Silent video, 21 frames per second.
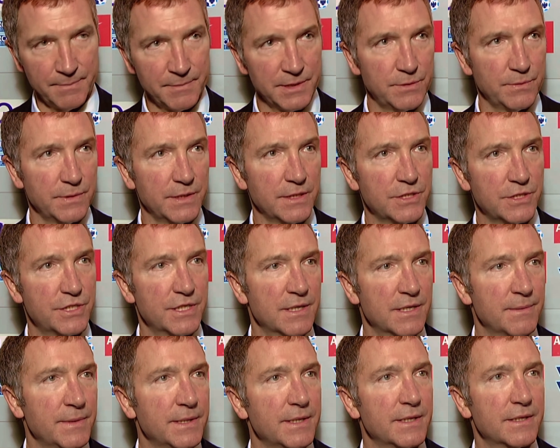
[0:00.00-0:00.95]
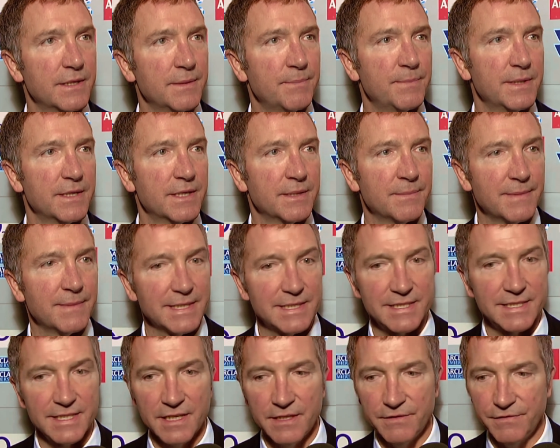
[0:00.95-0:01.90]
between the chairman, the player, and
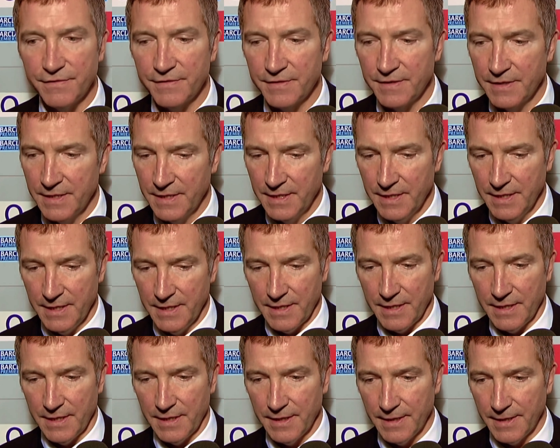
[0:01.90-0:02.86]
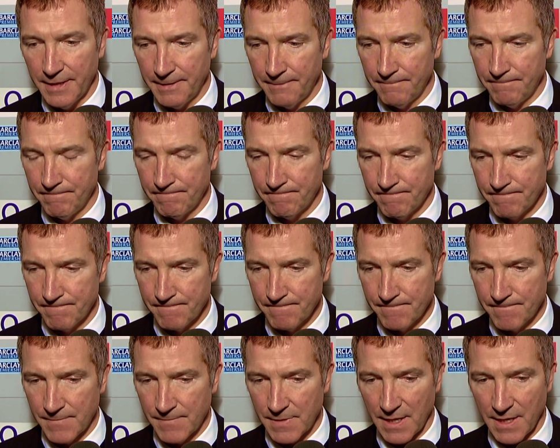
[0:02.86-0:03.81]
myself, and
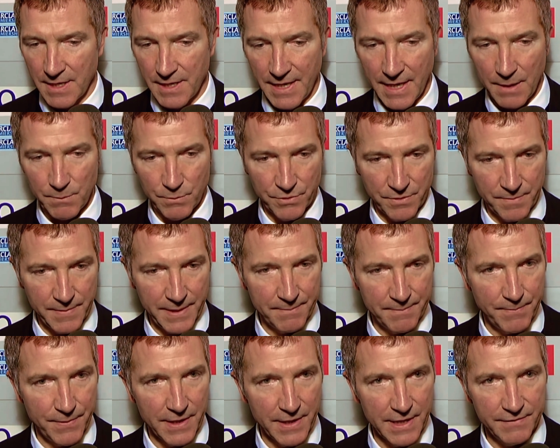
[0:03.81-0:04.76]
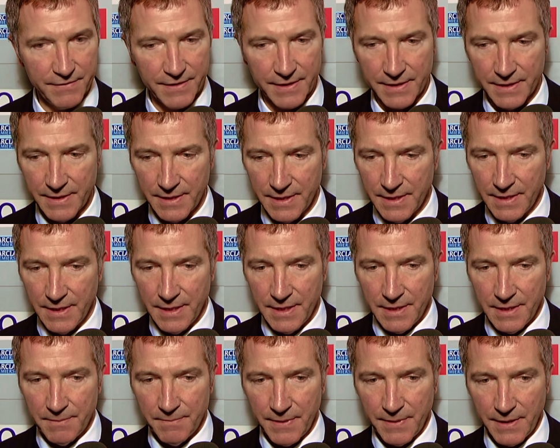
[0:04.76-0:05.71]
that will remain private.
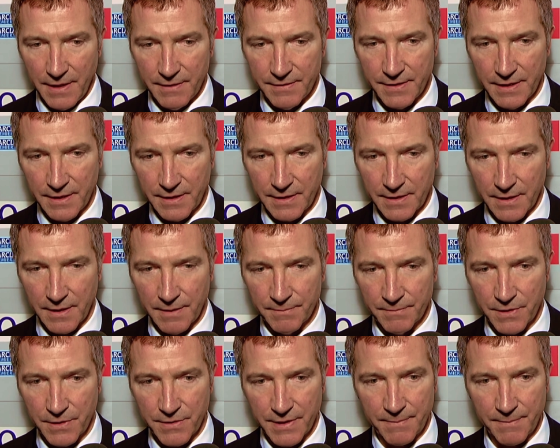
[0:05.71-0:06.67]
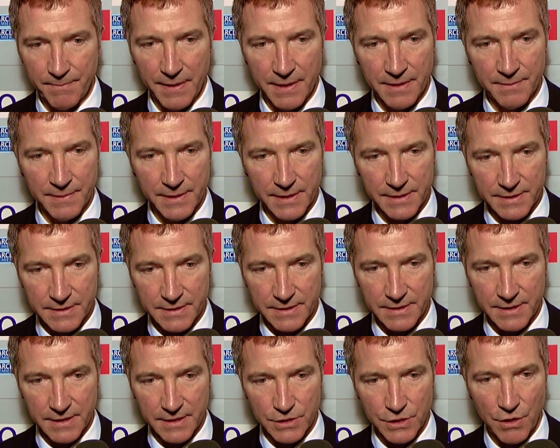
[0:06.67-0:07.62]
But I think Craig Bellamy
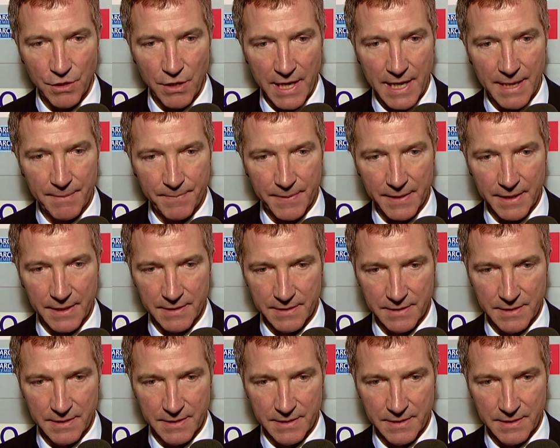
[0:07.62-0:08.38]
is not happy